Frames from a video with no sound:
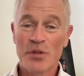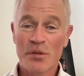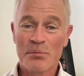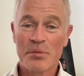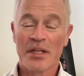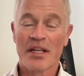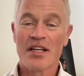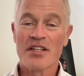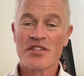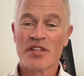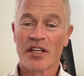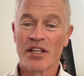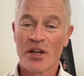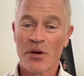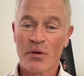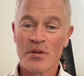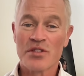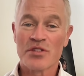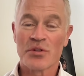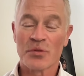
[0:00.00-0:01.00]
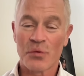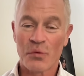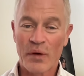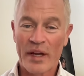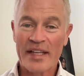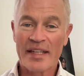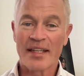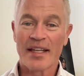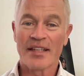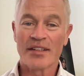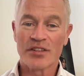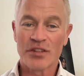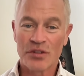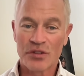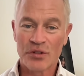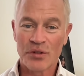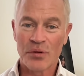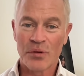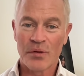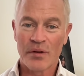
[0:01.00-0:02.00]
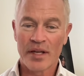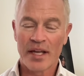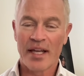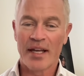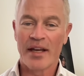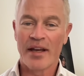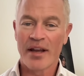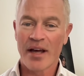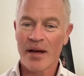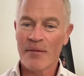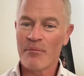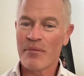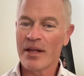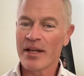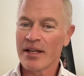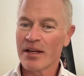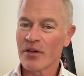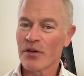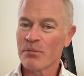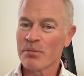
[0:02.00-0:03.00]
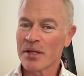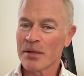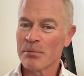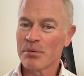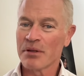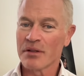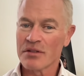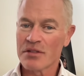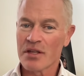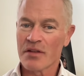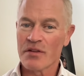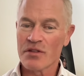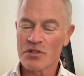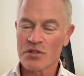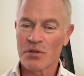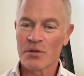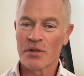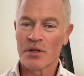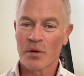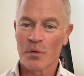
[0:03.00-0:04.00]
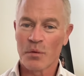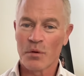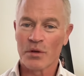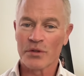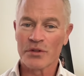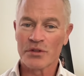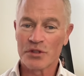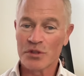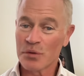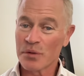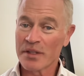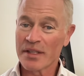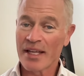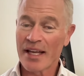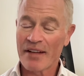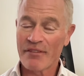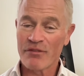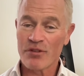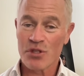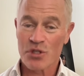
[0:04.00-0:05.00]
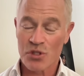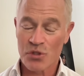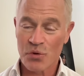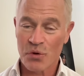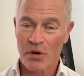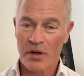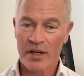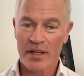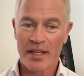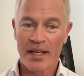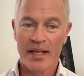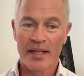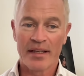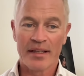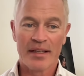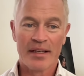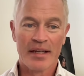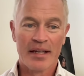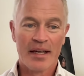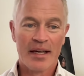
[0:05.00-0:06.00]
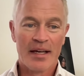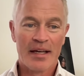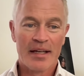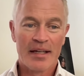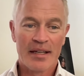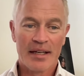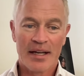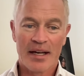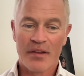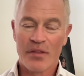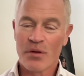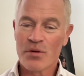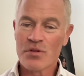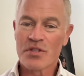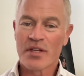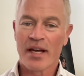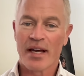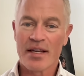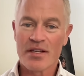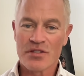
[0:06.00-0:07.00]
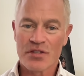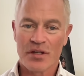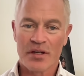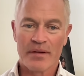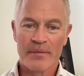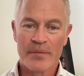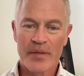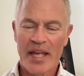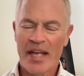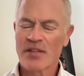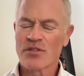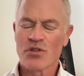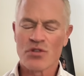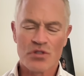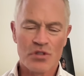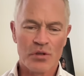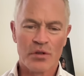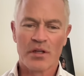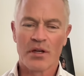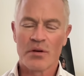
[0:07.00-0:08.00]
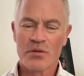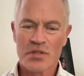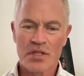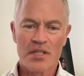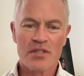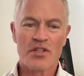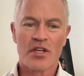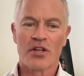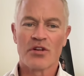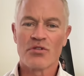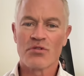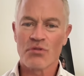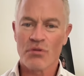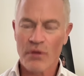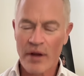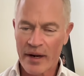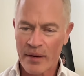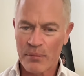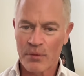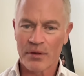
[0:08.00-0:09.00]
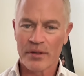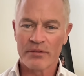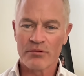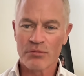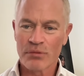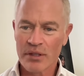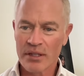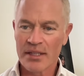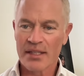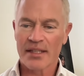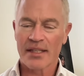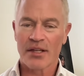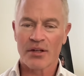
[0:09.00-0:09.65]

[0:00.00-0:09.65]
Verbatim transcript: it because they know it's the right thing to do. And not many other people in, in the studio world are doing that for sure. And uh, those guys are Angel Studios is incredible, really